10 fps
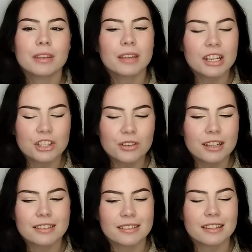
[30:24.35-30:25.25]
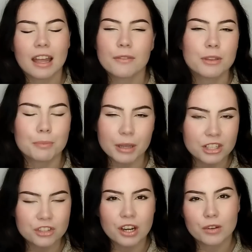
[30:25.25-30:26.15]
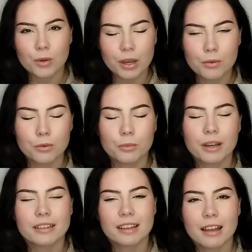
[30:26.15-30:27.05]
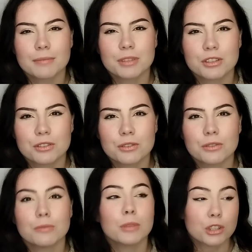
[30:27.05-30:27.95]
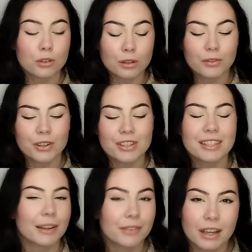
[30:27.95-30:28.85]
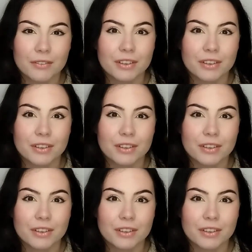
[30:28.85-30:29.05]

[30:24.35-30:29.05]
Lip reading: Nigeria doesn't have the best track record when it comes to Miss Universe. I've